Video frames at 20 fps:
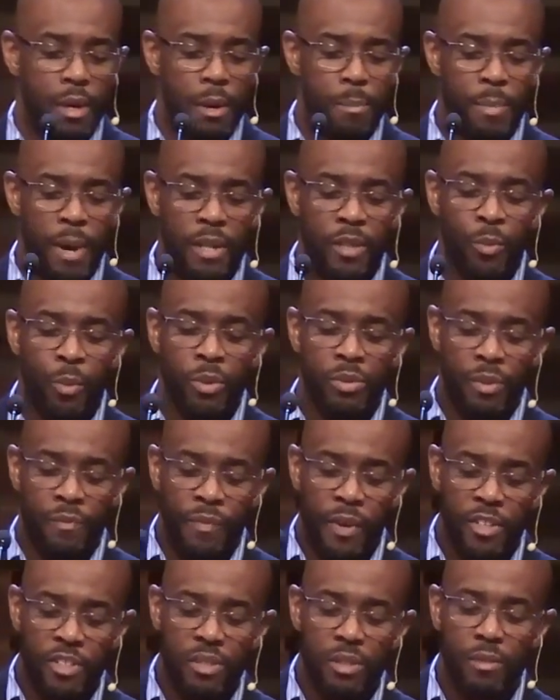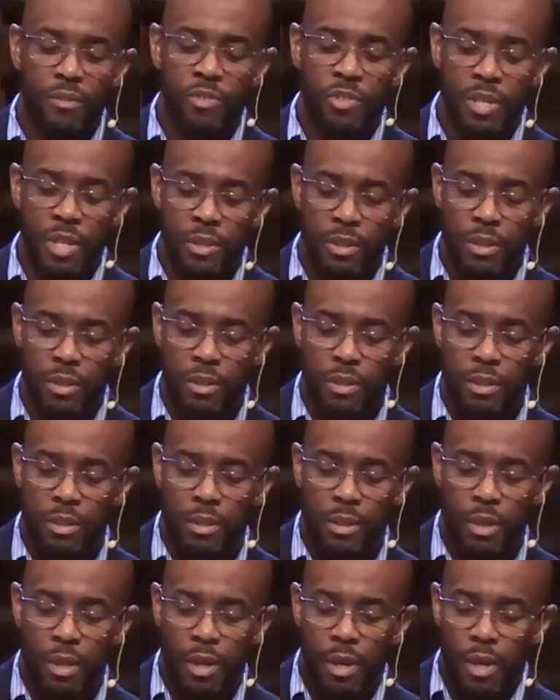about the crucifixion of Jesus,
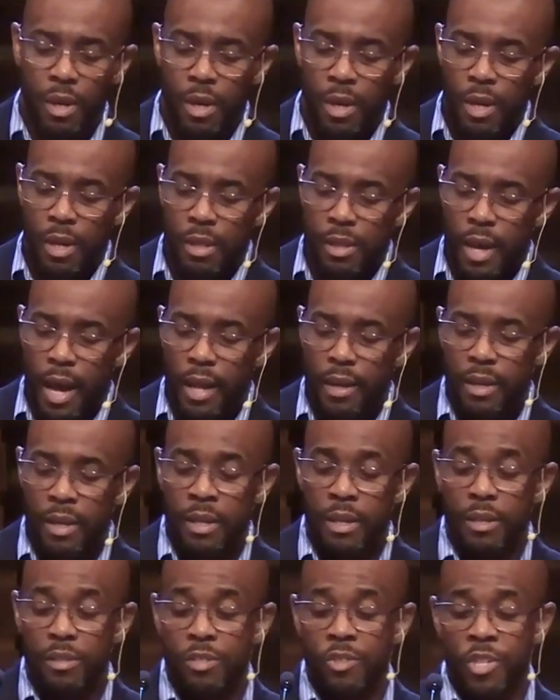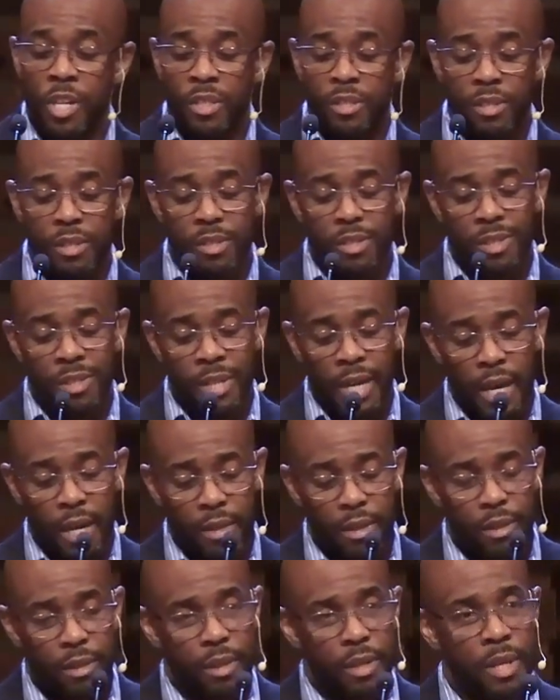and that is Jesus'
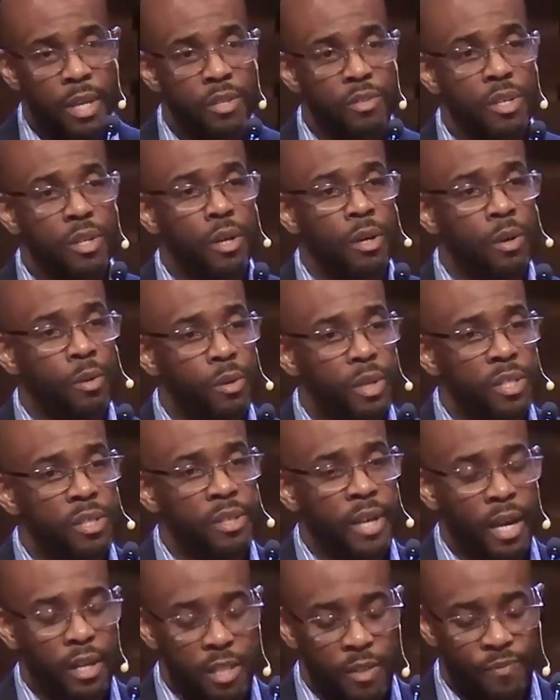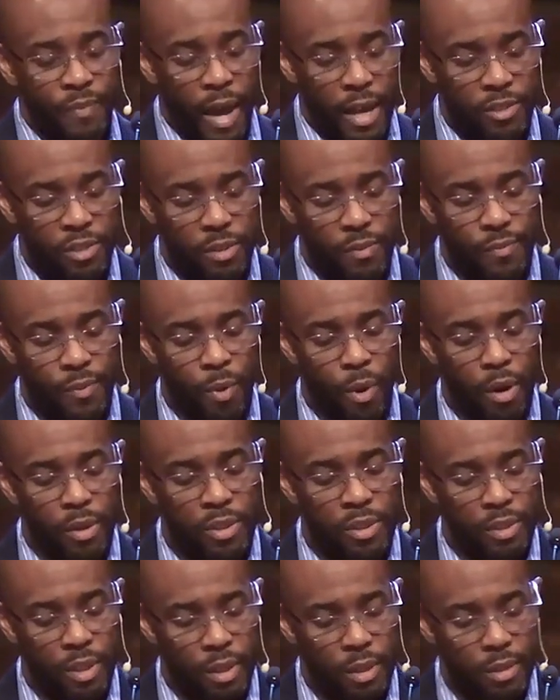death is the only satisfaction for our
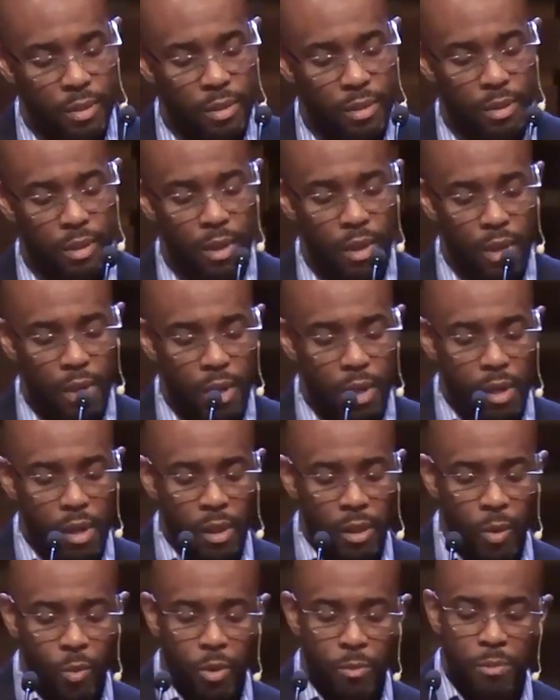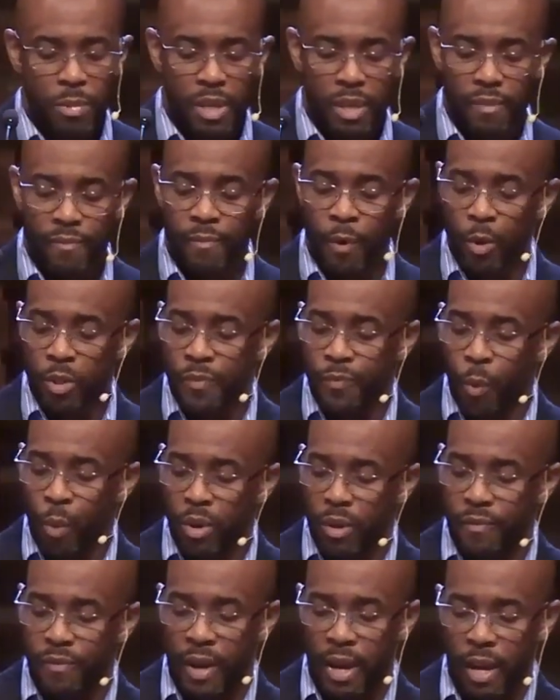sins. Look with me at verse
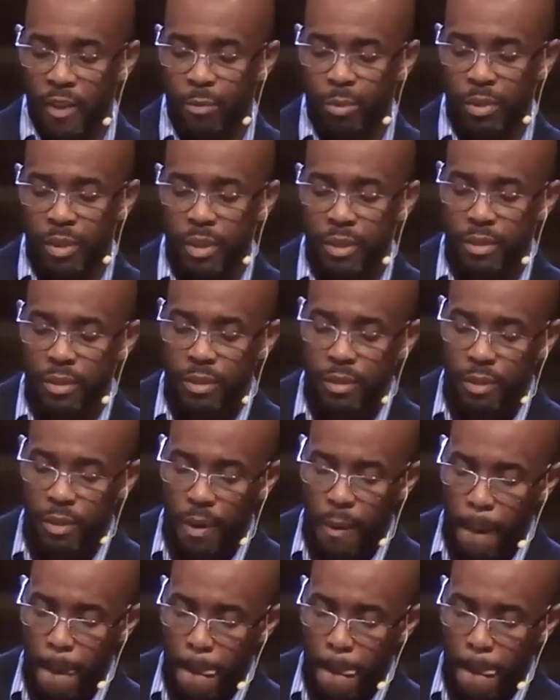45, please.